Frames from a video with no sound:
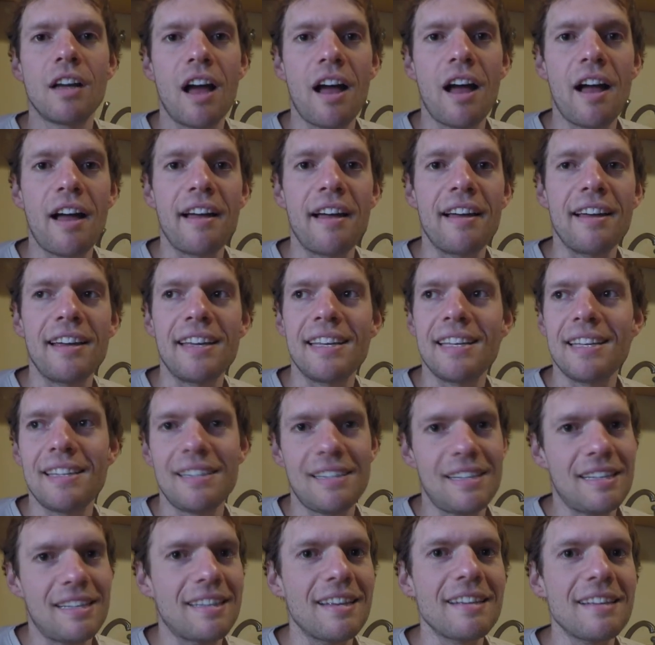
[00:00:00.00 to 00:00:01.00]
Uh,
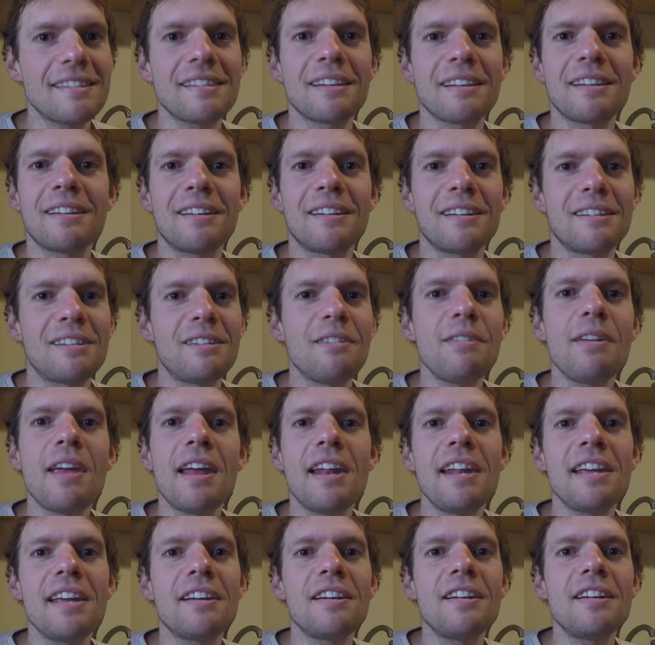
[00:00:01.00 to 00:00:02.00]
it doesn't do you
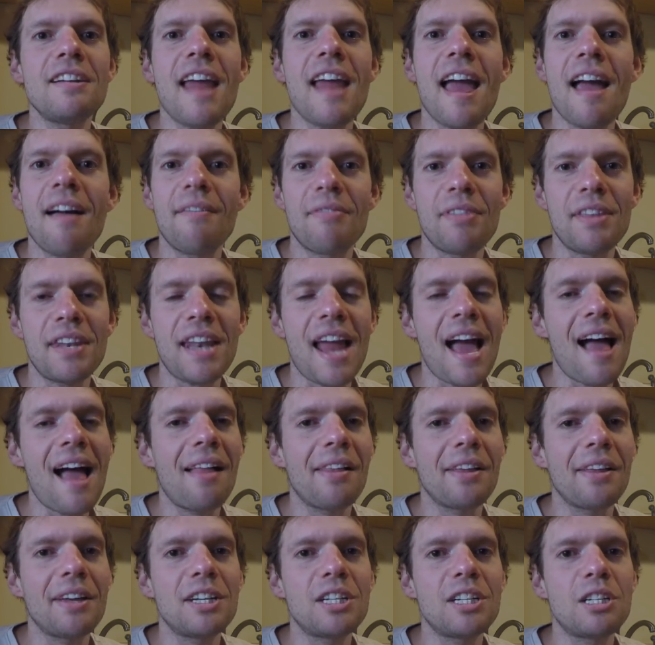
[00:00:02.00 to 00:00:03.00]
any good to have the
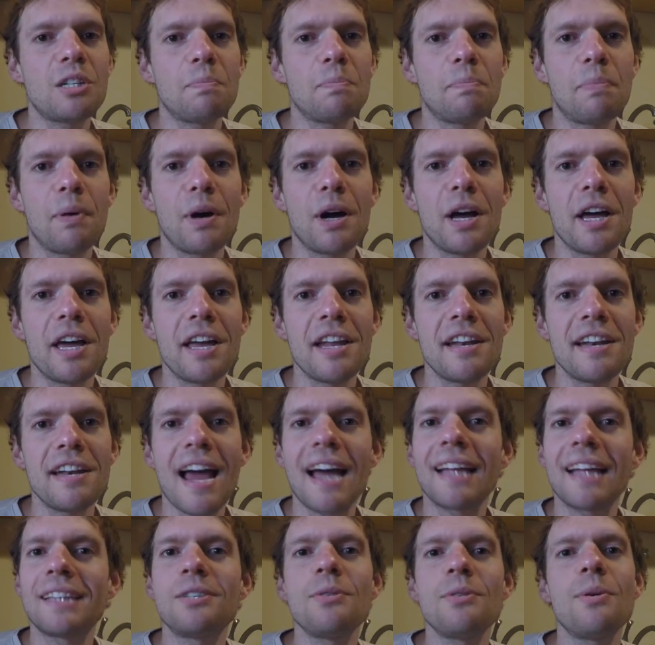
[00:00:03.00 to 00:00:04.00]
knowledge but
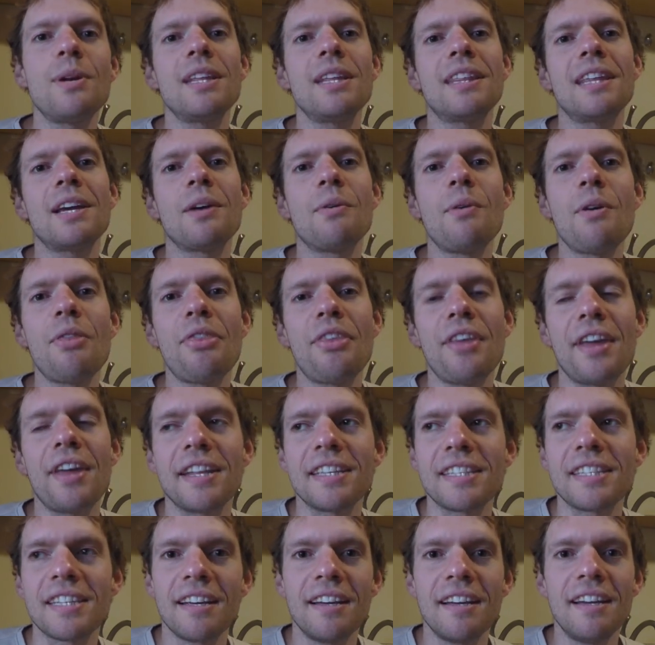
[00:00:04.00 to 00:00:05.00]
not do anything with
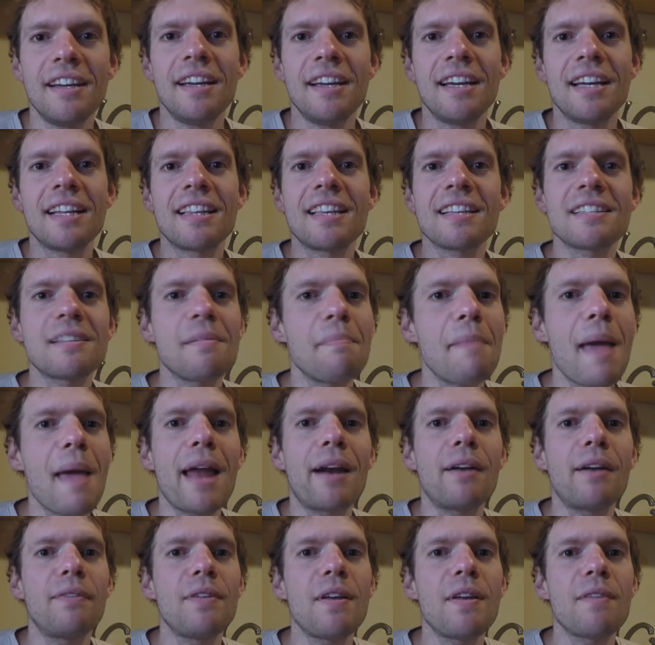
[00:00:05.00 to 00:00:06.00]
it. It doesn't
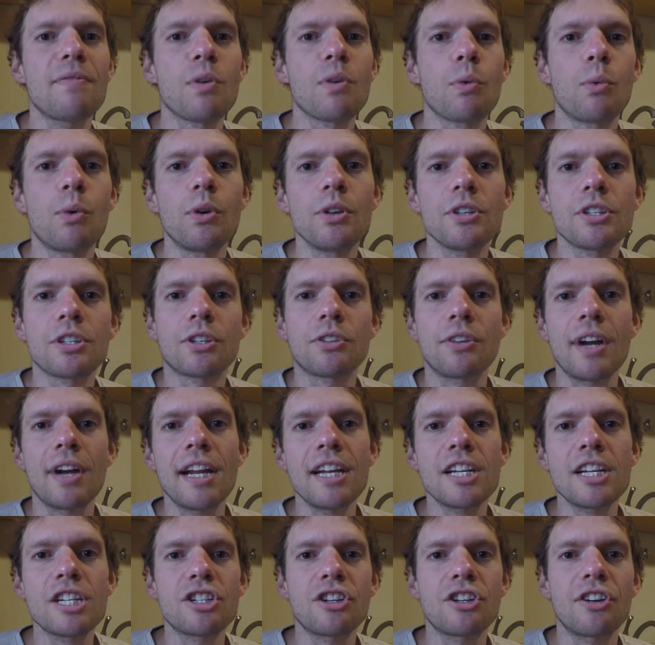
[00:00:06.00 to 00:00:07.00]
matter if you have the world's
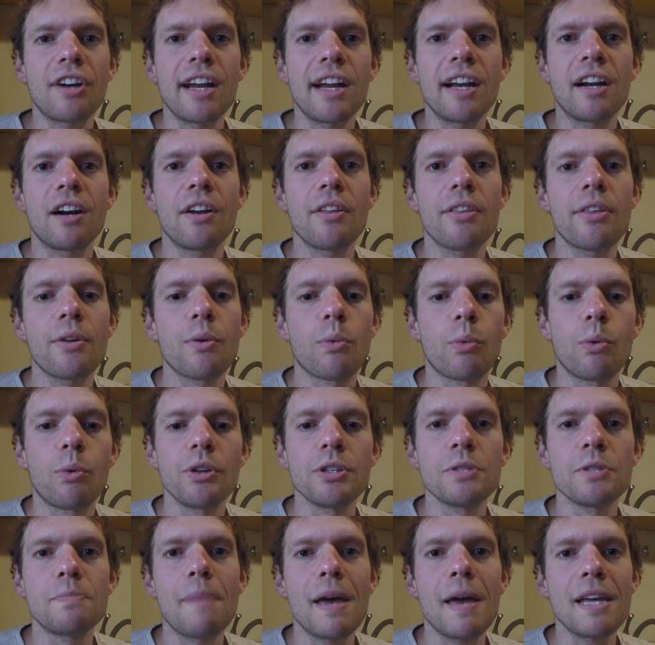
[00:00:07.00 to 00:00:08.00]
greatest trainer, the
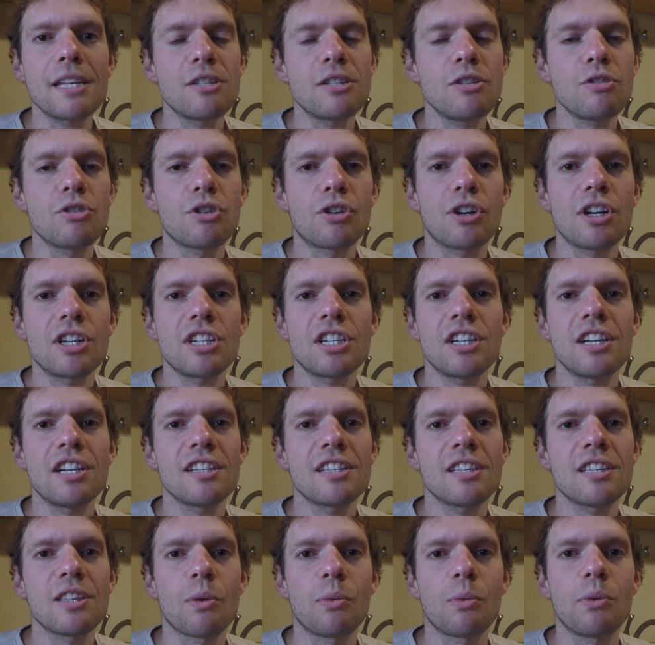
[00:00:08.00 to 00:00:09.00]
world's best
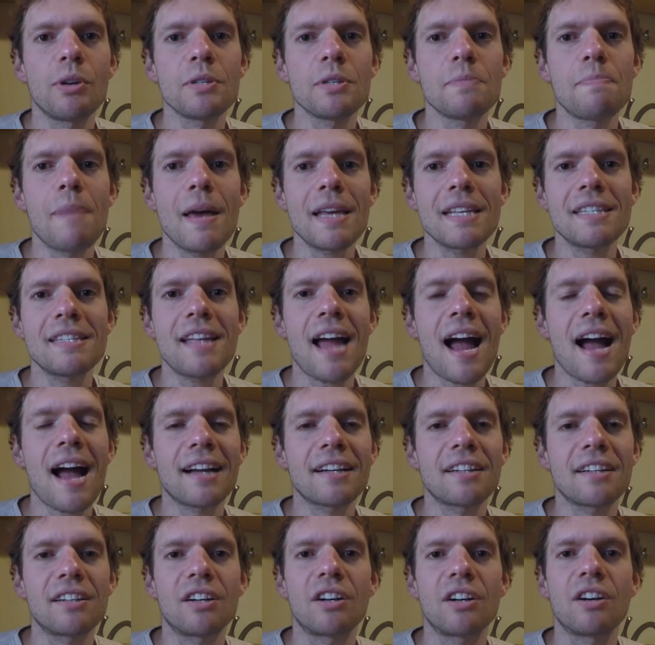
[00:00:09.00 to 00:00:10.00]
nutritionist, and the world's best
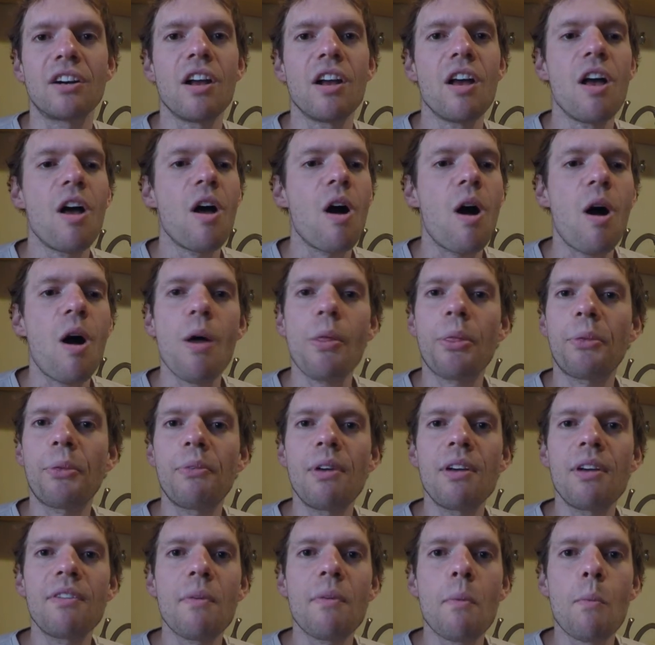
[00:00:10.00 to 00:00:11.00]
doctor, all
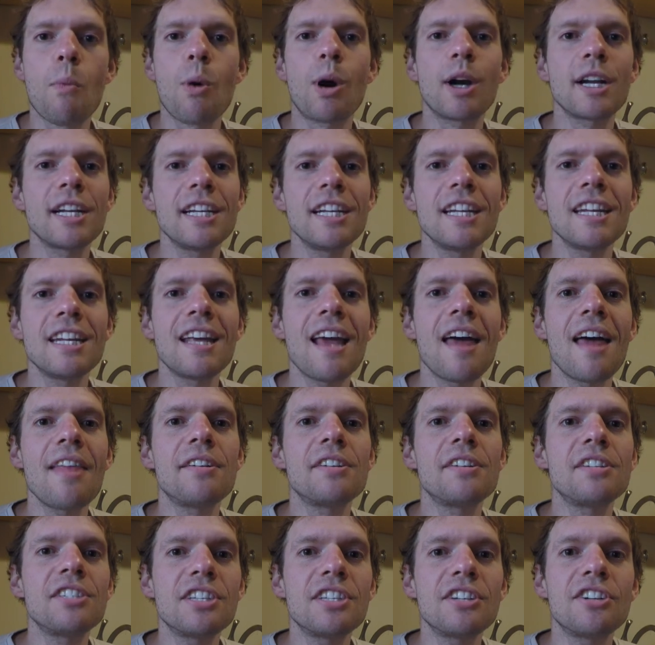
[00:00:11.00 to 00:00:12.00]
three of them working
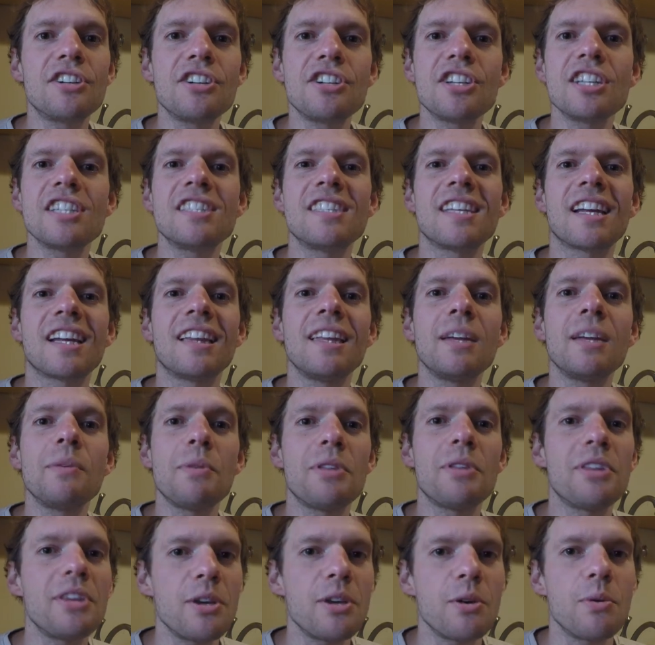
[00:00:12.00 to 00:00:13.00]
together synergistically
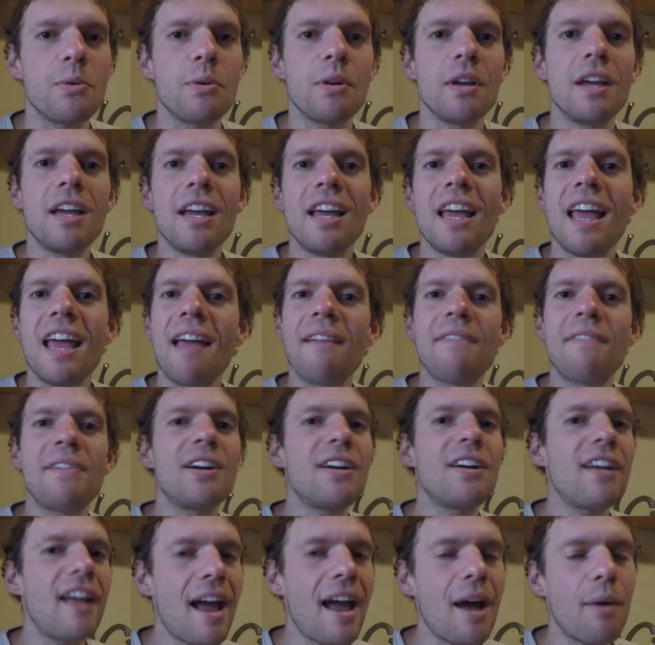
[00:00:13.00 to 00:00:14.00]
with you. If
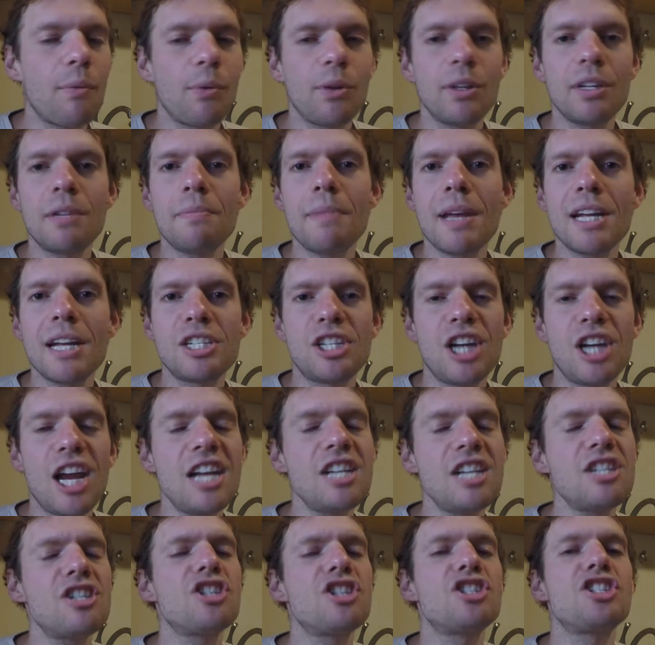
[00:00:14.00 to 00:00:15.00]
you're not willing to make
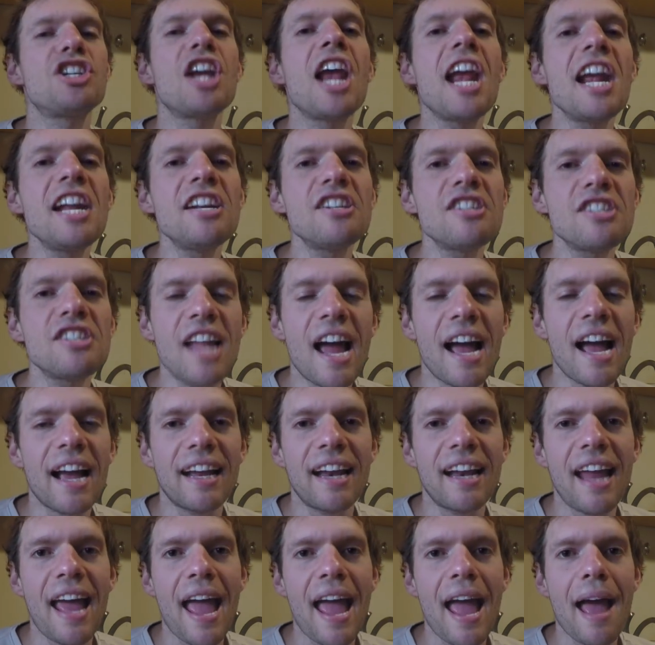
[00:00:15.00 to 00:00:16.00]
changes, change is not
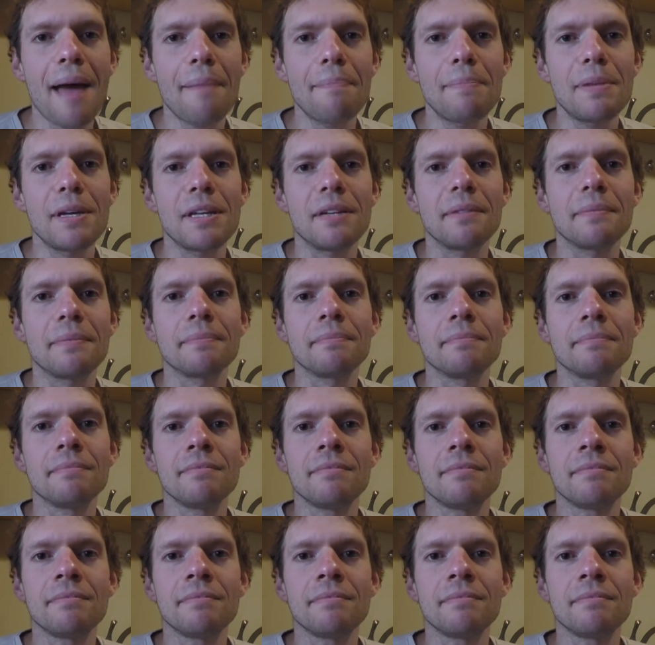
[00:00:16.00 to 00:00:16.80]
going to happen.